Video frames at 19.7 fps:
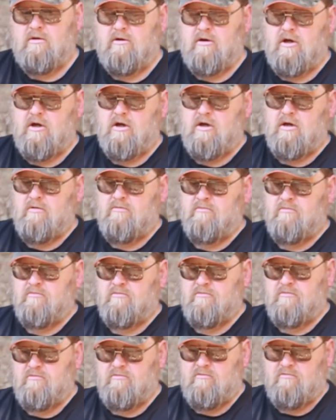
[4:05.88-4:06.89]

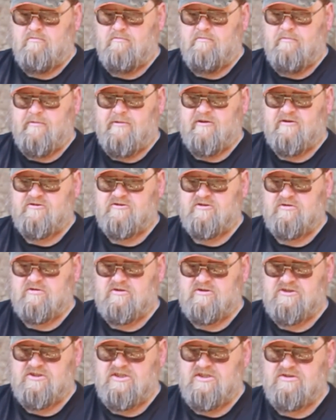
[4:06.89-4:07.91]
Um, the
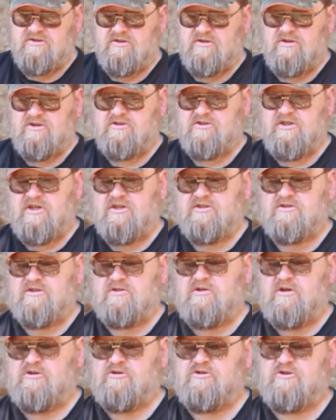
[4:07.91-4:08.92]
cease and desist,
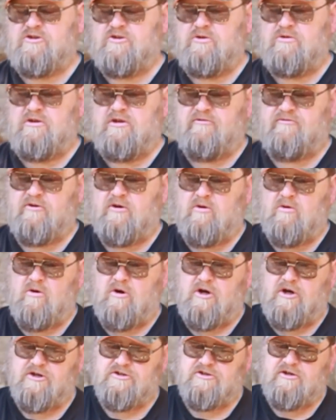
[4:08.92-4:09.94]
there's two different
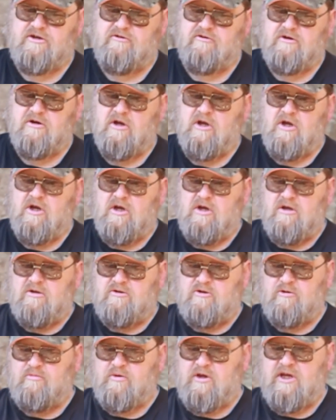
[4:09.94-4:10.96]
orders. They're
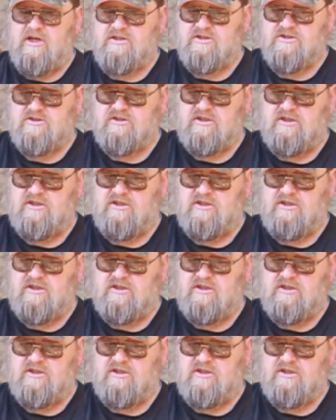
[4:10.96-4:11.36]
two pages